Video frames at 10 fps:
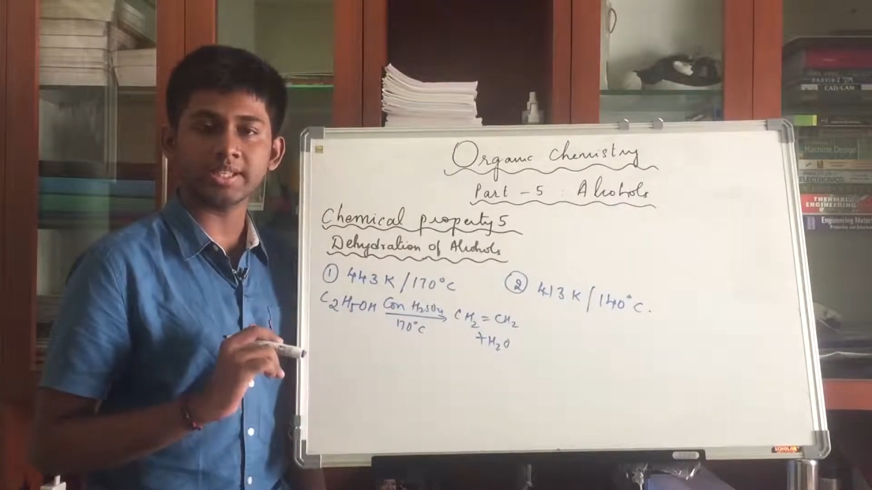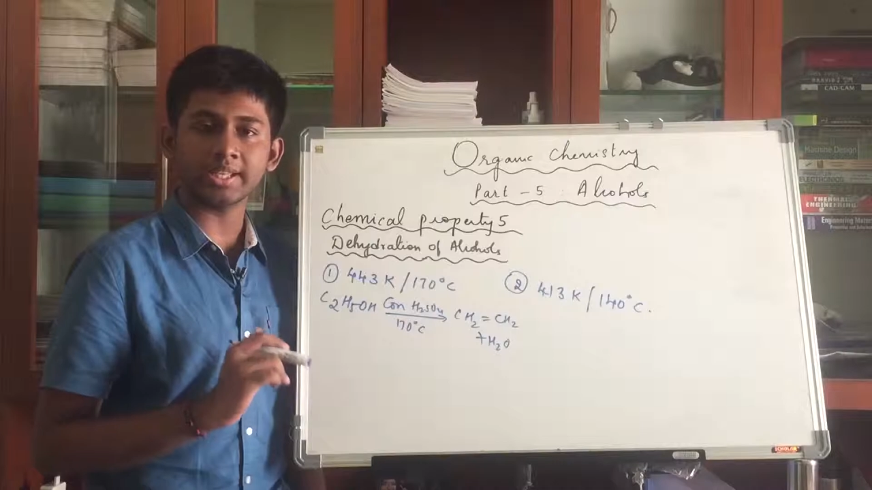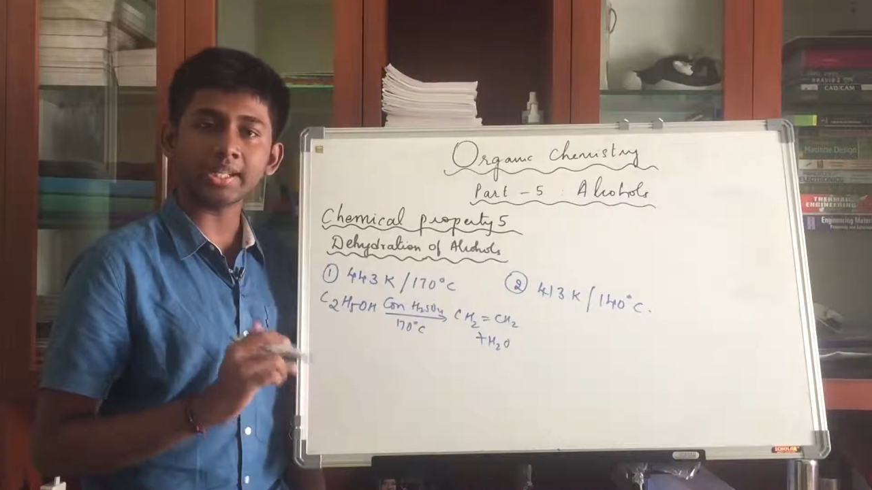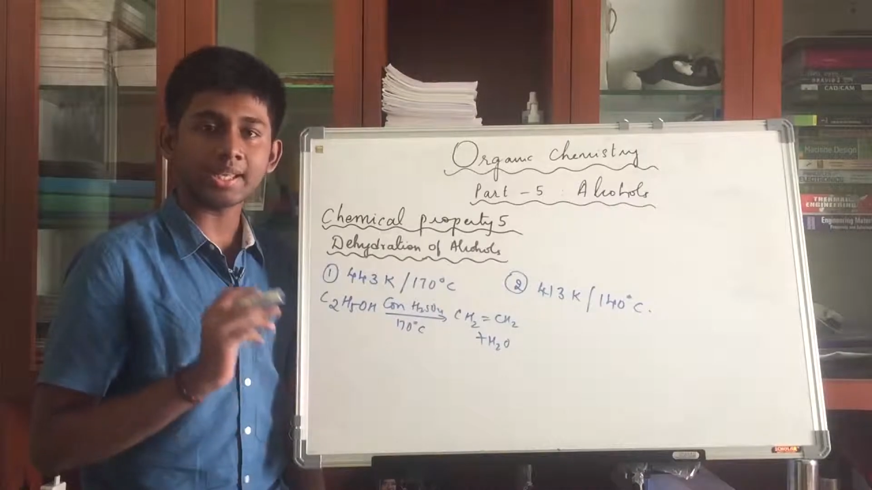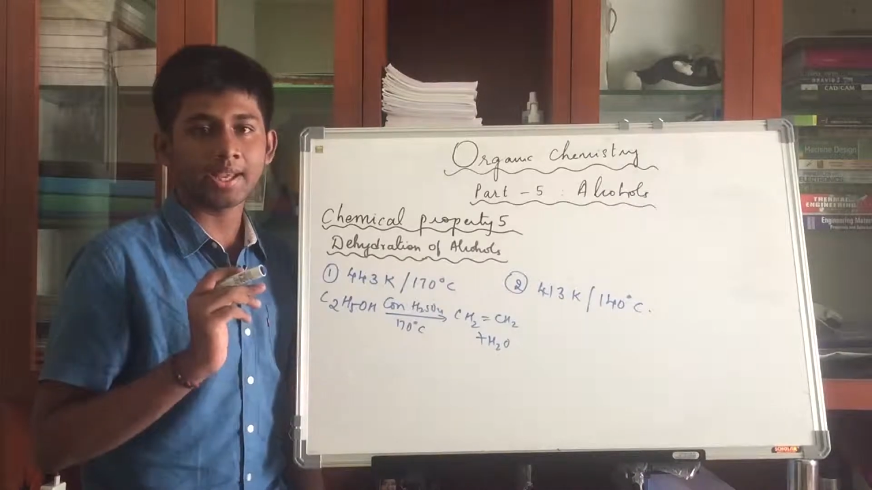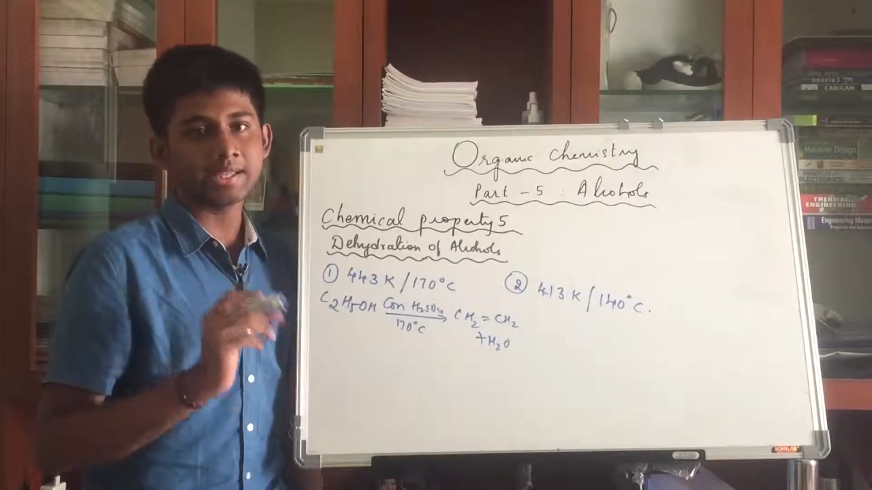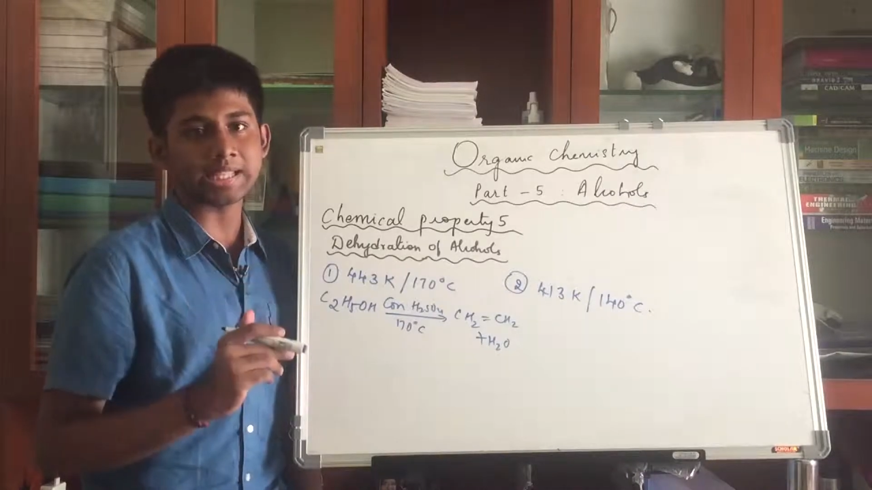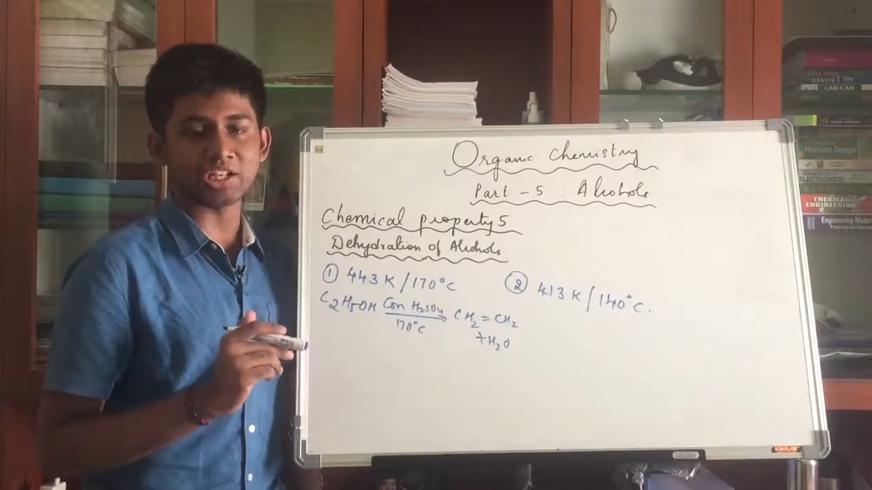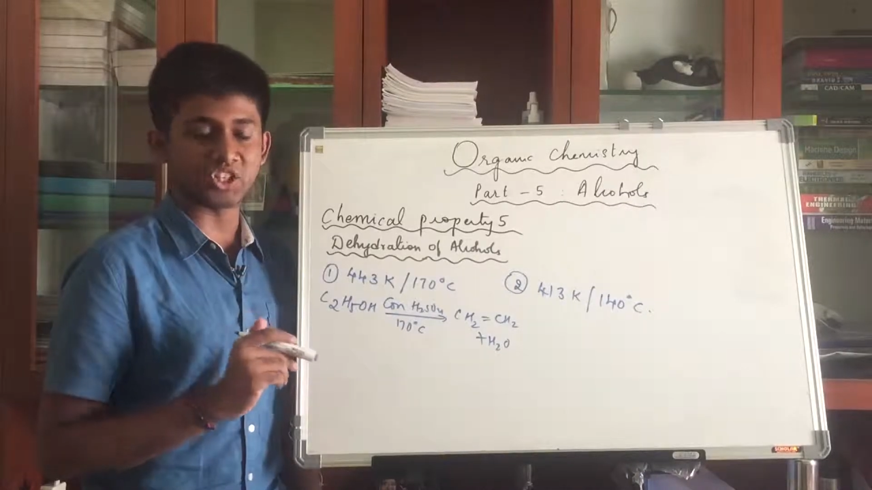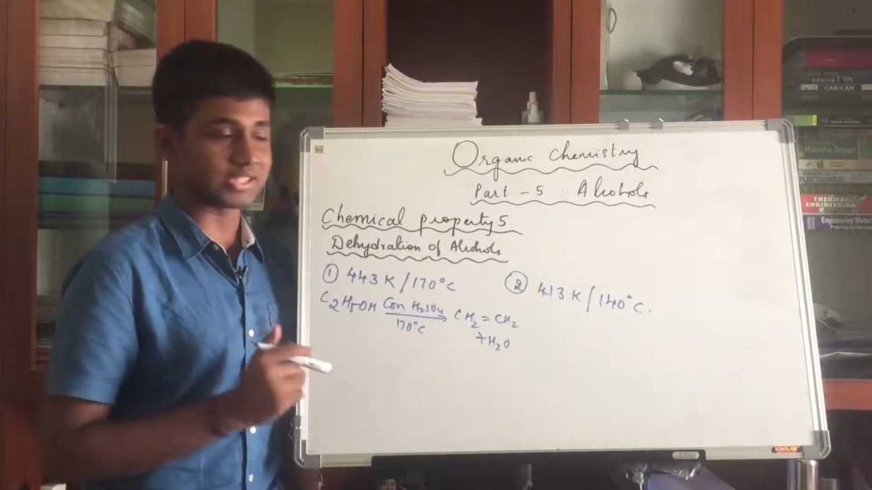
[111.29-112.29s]
degree
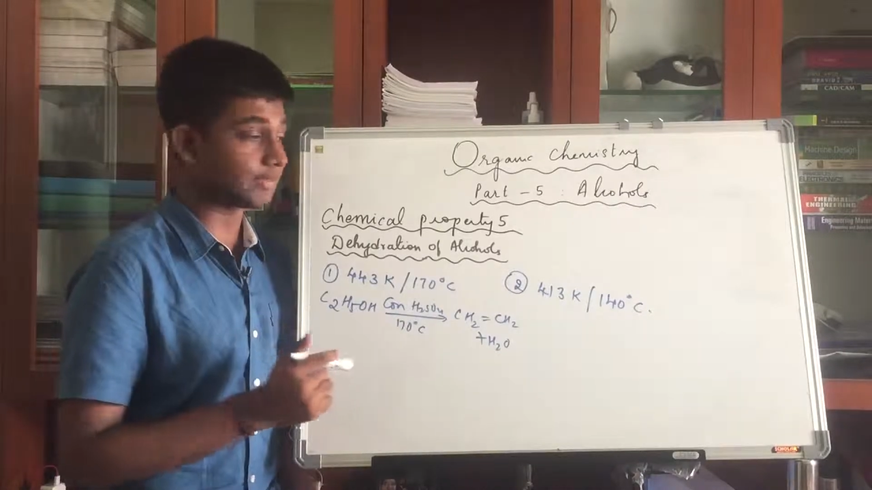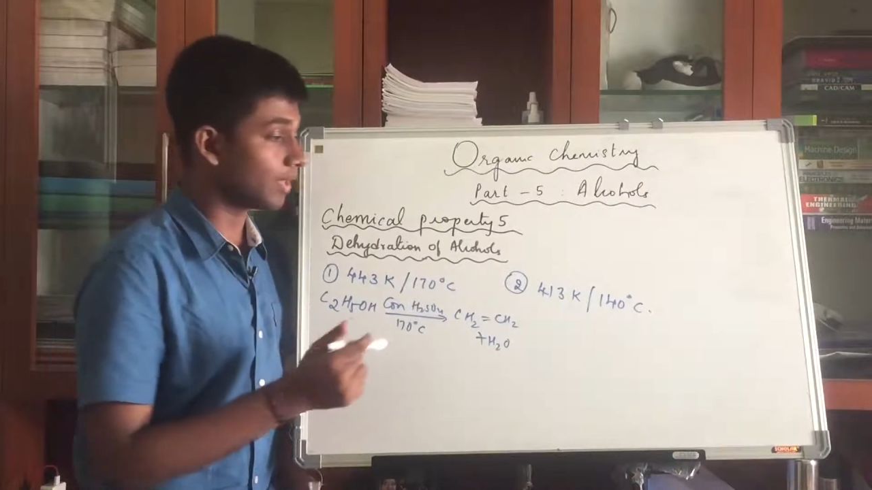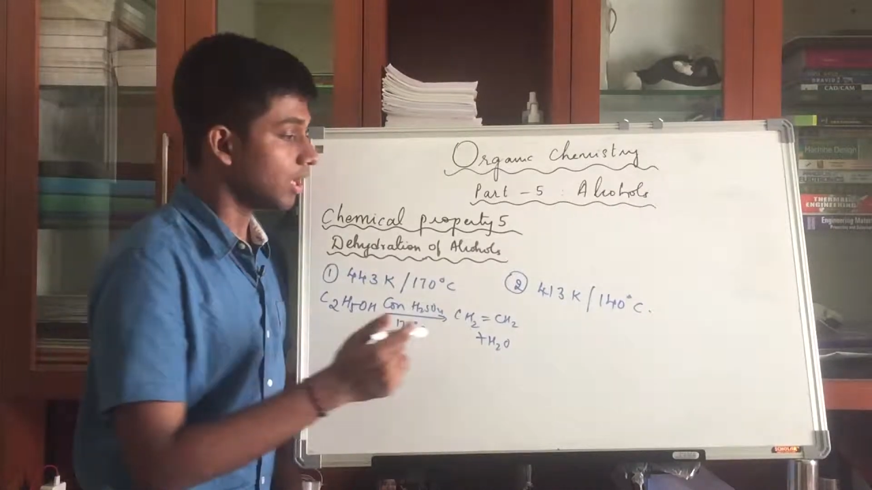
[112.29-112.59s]
Celsius.